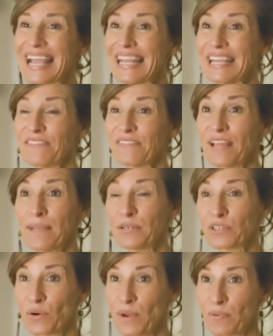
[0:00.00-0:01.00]

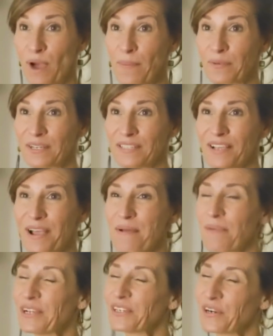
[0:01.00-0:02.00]
anti-inflammatory properties
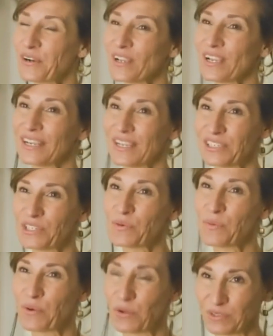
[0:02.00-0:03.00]
by turning it into a